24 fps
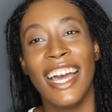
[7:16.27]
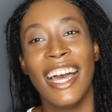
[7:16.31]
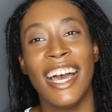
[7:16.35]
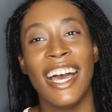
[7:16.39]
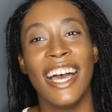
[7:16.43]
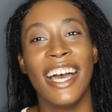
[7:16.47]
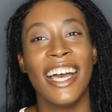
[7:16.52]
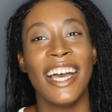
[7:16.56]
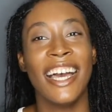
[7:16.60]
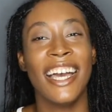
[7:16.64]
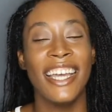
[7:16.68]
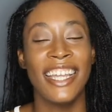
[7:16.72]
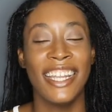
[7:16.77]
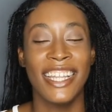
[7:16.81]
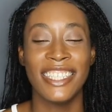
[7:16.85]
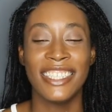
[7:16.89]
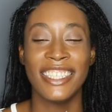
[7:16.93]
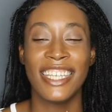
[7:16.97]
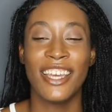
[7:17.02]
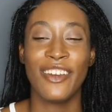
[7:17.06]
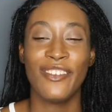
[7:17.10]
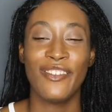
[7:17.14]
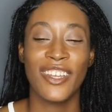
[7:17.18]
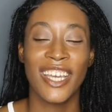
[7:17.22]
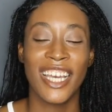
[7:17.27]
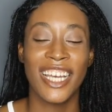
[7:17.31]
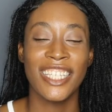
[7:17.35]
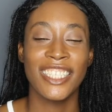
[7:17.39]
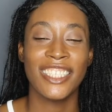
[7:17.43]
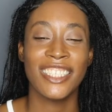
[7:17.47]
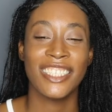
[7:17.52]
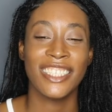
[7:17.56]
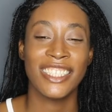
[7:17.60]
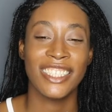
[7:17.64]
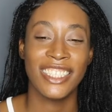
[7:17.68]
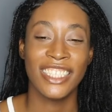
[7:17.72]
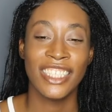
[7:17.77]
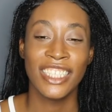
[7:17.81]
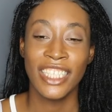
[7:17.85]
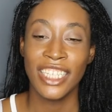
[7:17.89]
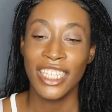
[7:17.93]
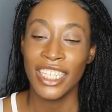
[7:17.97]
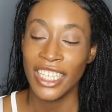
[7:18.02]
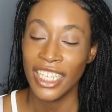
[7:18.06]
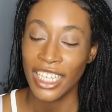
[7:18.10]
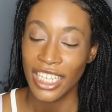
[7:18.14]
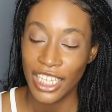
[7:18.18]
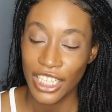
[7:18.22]
Like I said, I hope you guys
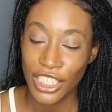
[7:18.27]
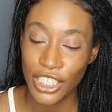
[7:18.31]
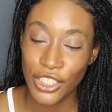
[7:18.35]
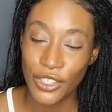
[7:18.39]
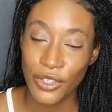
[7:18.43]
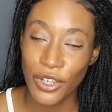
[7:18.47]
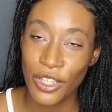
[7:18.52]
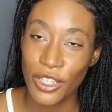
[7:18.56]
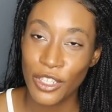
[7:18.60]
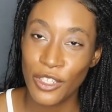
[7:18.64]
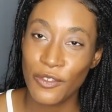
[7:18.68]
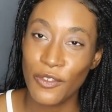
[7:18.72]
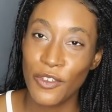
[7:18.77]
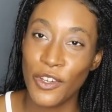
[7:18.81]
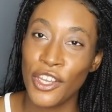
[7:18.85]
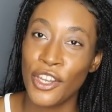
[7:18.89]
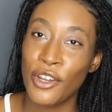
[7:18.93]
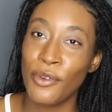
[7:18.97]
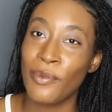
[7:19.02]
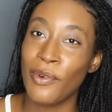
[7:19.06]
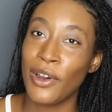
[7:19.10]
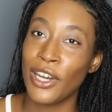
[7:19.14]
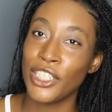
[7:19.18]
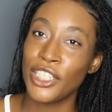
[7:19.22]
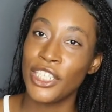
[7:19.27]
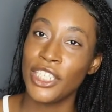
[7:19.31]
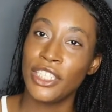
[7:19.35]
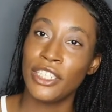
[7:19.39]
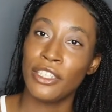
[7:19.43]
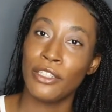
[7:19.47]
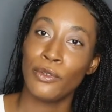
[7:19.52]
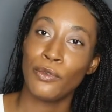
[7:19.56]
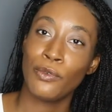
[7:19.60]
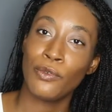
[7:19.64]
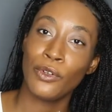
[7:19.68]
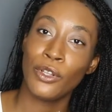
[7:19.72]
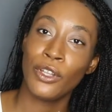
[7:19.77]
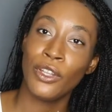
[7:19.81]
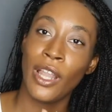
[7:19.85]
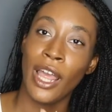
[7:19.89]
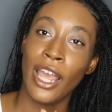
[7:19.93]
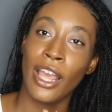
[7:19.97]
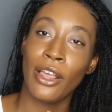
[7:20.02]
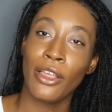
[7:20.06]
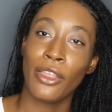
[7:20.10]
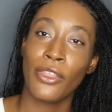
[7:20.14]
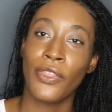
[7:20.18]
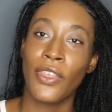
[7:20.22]
enjoy this video and watch it to the full
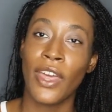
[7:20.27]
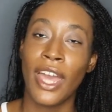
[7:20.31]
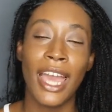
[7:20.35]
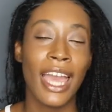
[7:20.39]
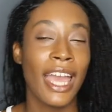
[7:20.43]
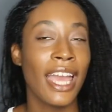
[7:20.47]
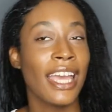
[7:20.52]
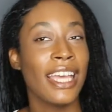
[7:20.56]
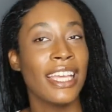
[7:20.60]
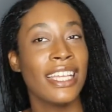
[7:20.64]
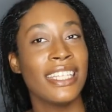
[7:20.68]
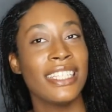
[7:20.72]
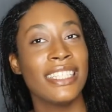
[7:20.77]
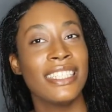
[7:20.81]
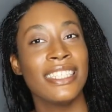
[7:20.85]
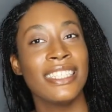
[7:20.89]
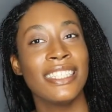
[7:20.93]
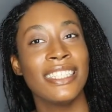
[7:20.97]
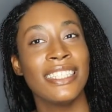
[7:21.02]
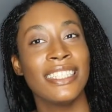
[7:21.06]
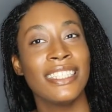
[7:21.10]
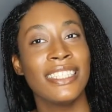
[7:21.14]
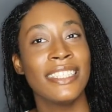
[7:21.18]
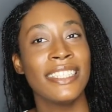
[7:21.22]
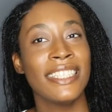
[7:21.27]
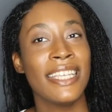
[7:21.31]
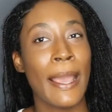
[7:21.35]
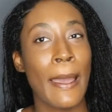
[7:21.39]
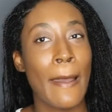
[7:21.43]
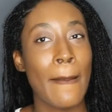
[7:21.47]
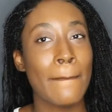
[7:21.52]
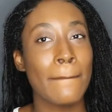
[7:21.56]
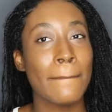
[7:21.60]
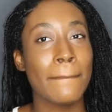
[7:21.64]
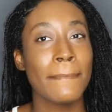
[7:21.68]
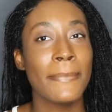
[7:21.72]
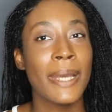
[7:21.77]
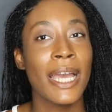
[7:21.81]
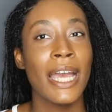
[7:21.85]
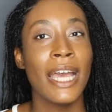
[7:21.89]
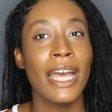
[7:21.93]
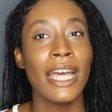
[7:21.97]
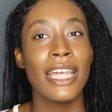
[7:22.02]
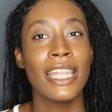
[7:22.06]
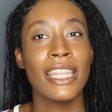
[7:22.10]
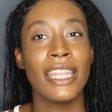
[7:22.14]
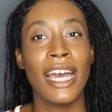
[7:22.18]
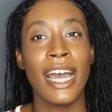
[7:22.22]
length. And yeah,
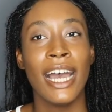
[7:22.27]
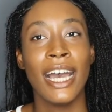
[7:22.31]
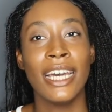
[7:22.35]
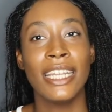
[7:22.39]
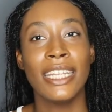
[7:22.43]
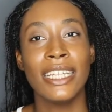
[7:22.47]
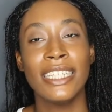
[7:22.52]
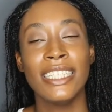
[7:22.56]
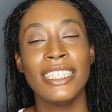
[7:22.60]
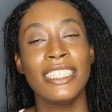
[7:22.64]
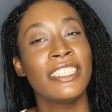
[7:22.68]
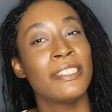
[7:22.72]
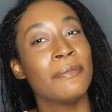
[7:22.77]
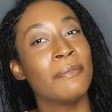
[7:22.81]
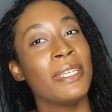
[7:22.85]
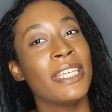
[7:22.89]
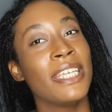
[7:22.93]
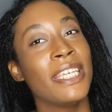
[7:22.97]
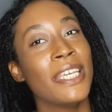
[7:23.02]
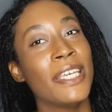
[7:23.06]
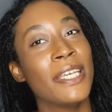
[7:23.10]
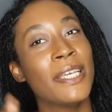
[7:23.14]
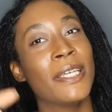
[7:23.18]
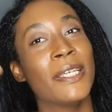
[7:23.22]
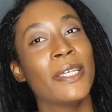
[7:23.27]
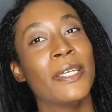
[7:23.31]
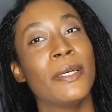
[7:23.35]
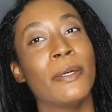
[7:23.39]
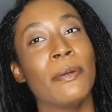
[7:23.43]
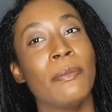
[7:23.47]
that is me.